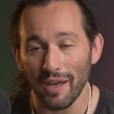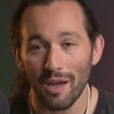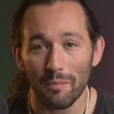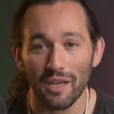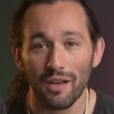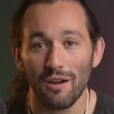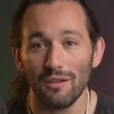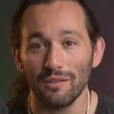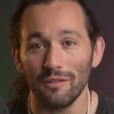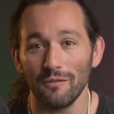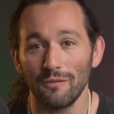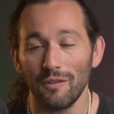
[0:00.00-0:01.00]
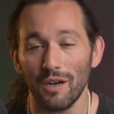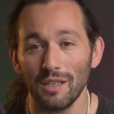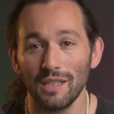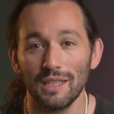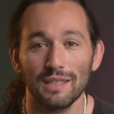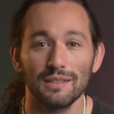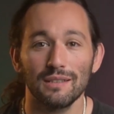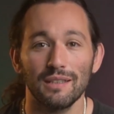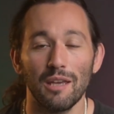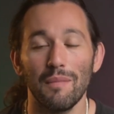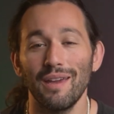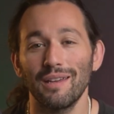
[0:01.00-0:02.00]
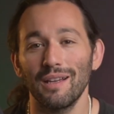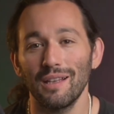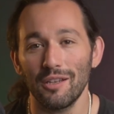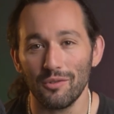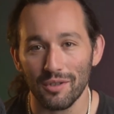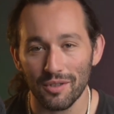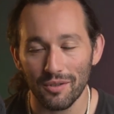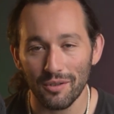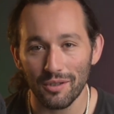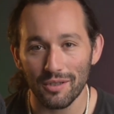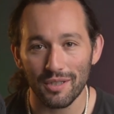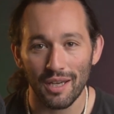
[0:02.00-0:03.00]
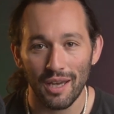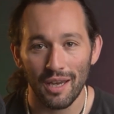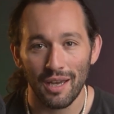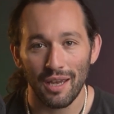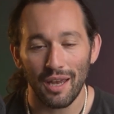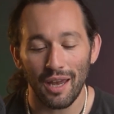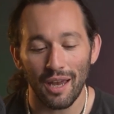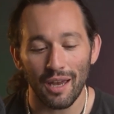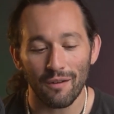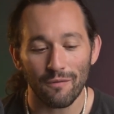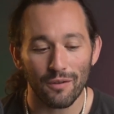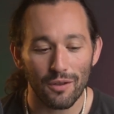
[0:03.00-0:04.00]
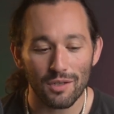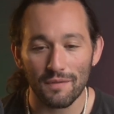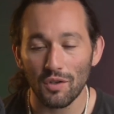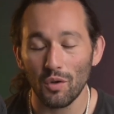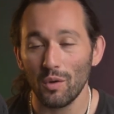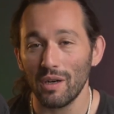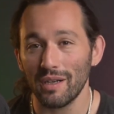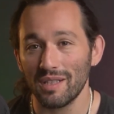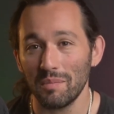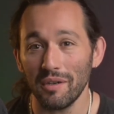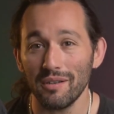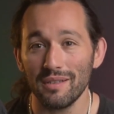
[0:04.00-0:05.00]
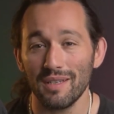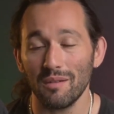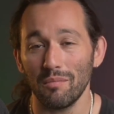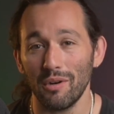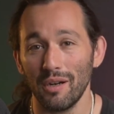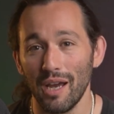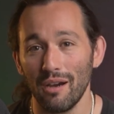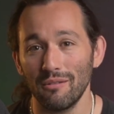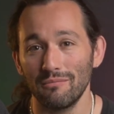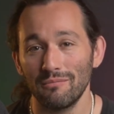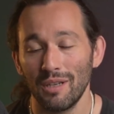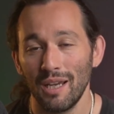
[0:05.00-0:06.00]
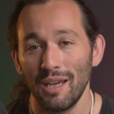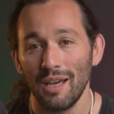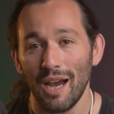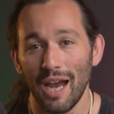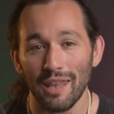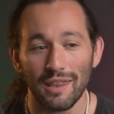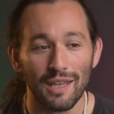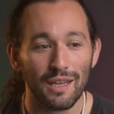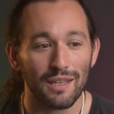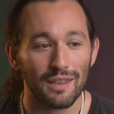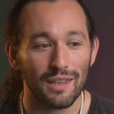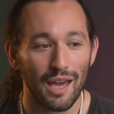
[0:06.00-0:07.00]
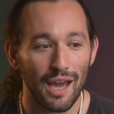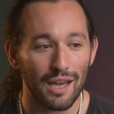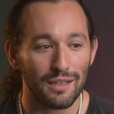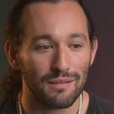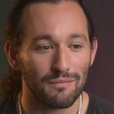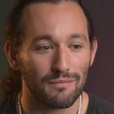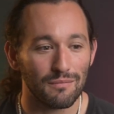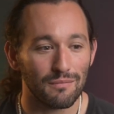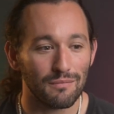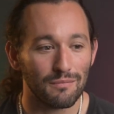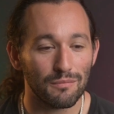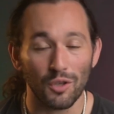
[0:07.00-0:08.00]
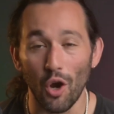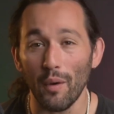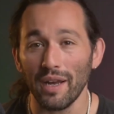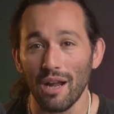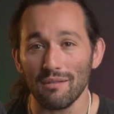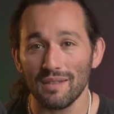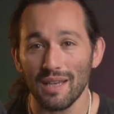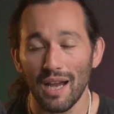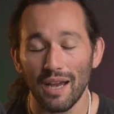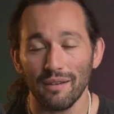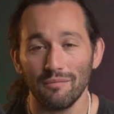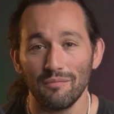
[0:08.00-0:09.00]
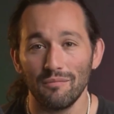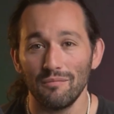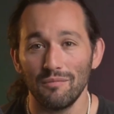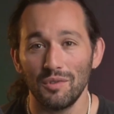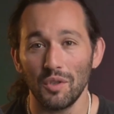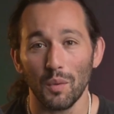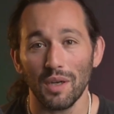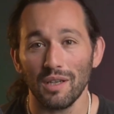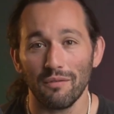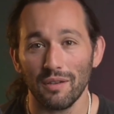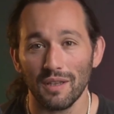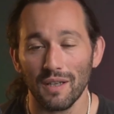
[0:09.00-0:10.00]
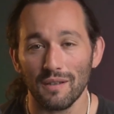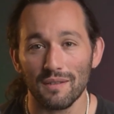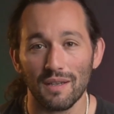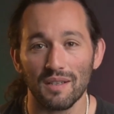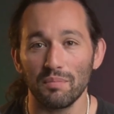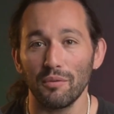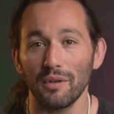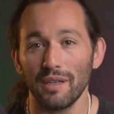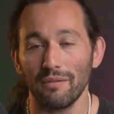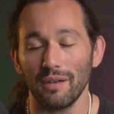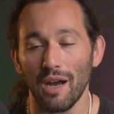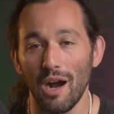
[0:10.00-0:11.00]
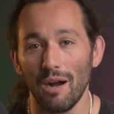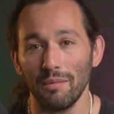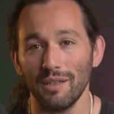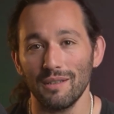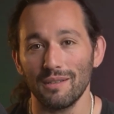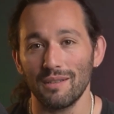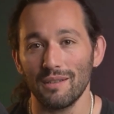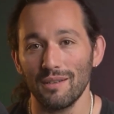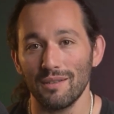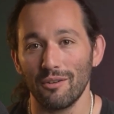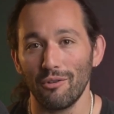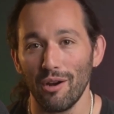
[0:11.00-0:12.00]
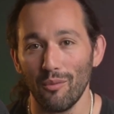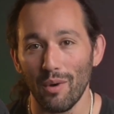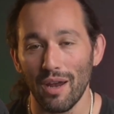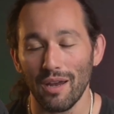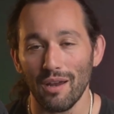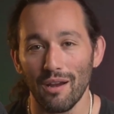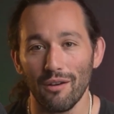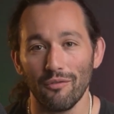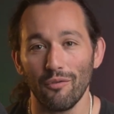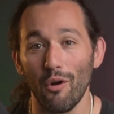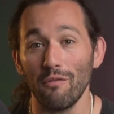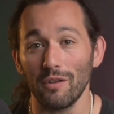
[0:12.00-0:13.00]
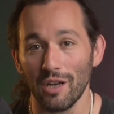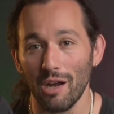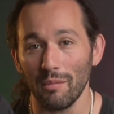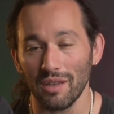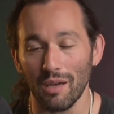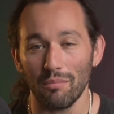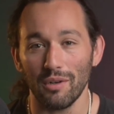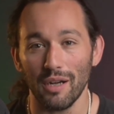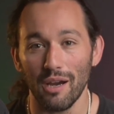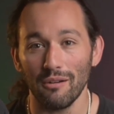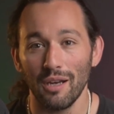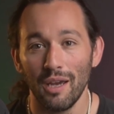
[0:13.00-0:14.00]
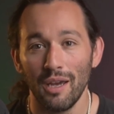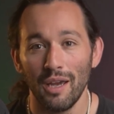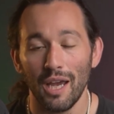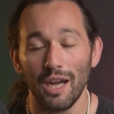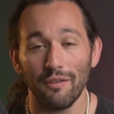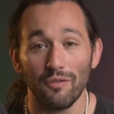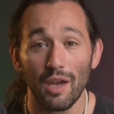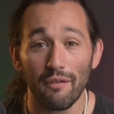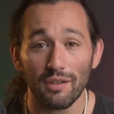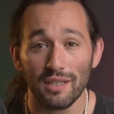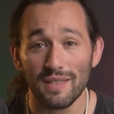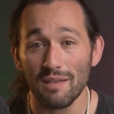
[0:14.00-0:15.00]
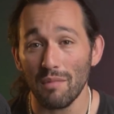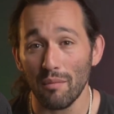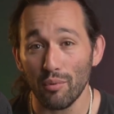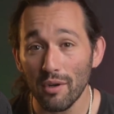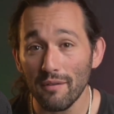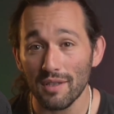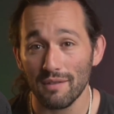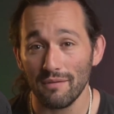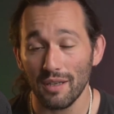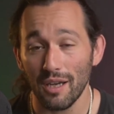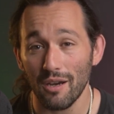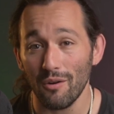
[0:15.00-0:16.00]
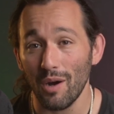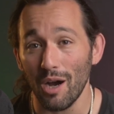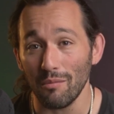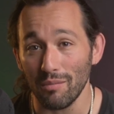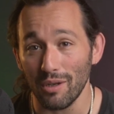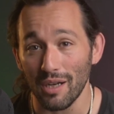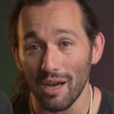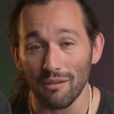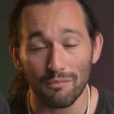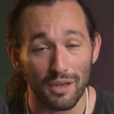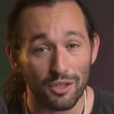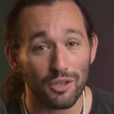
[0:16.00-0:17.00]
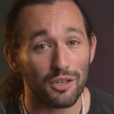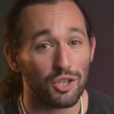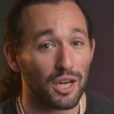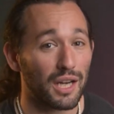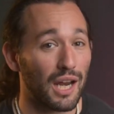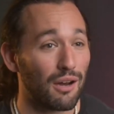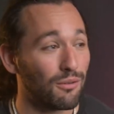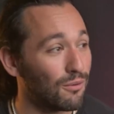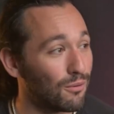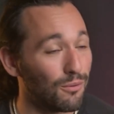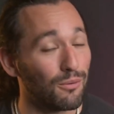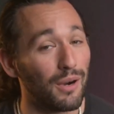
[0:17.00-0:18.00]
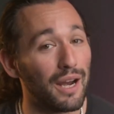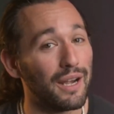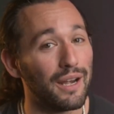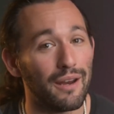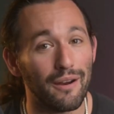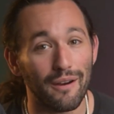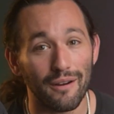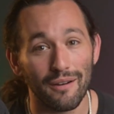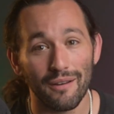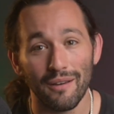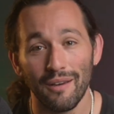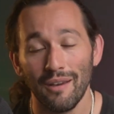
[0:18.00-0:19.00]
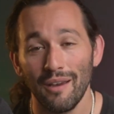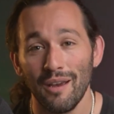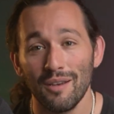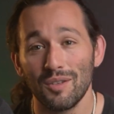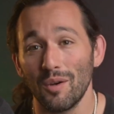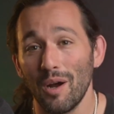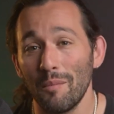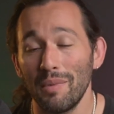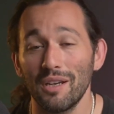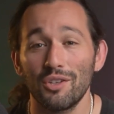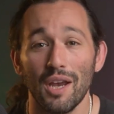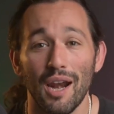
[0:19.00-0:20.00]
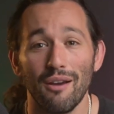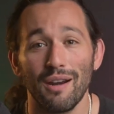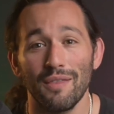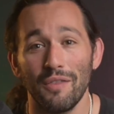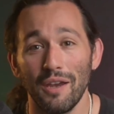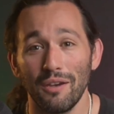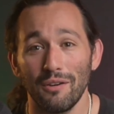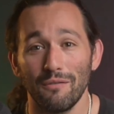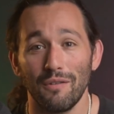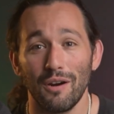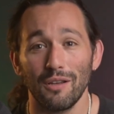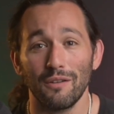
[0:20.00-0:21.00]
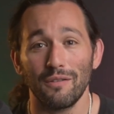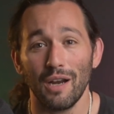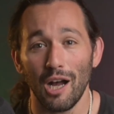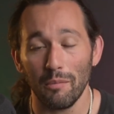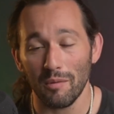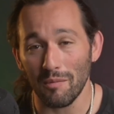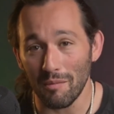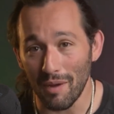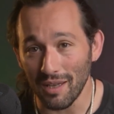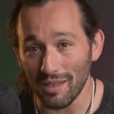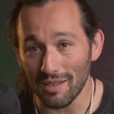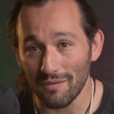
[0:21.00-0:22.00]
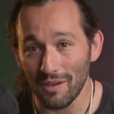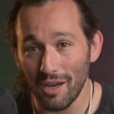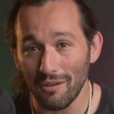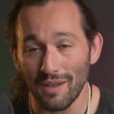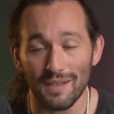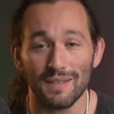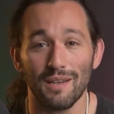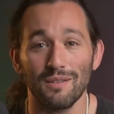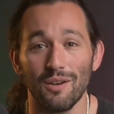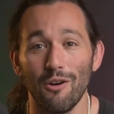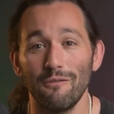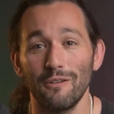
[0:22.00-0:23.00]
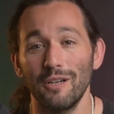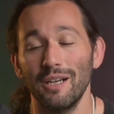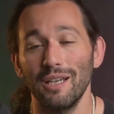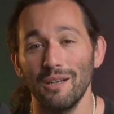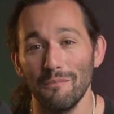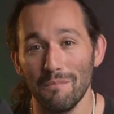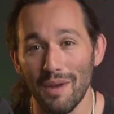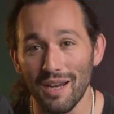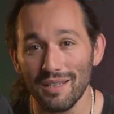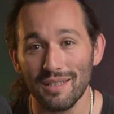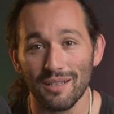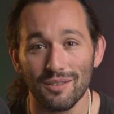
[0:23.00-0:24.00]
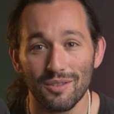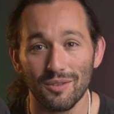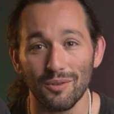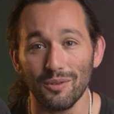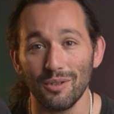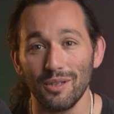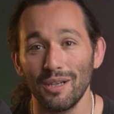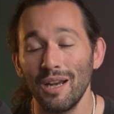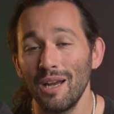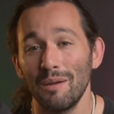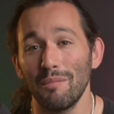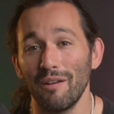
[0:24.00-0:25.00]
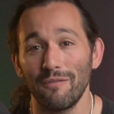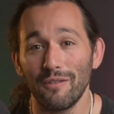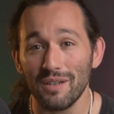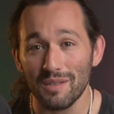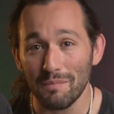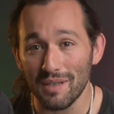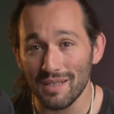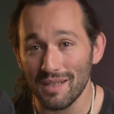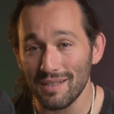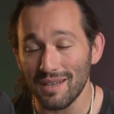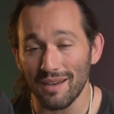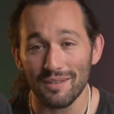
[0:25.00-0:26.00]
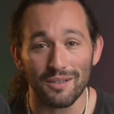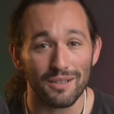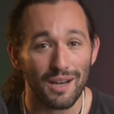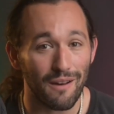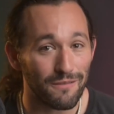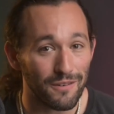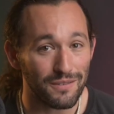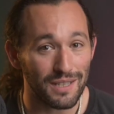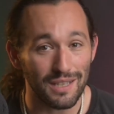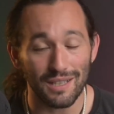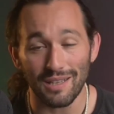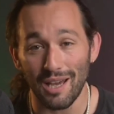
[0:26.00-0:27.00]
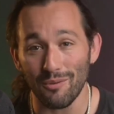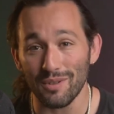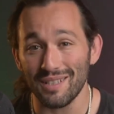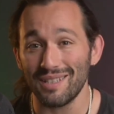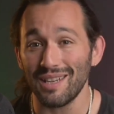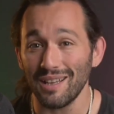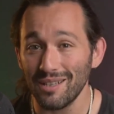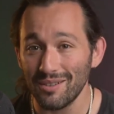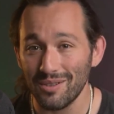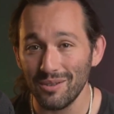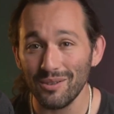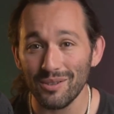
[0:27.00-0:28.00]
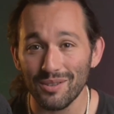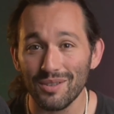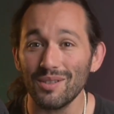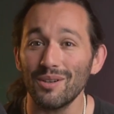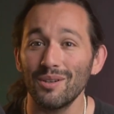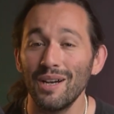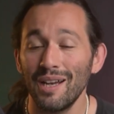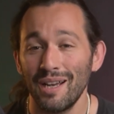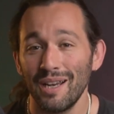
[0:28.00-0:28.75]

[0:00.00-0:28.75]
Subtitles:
a company called VARLA. They make electric scooters. And for those of you who are experiencing burnout, I think that going outside, doing different things, exploring different hobbies is a great way of overcoming that burnout. And if you haven't seen my previous video on burnout, make sure you check it out right here. So a big shout out and thank you to VARLA for helping me make this video. They sent over an amazing scooter. My first business, I started at 15 and that was selling scooters. So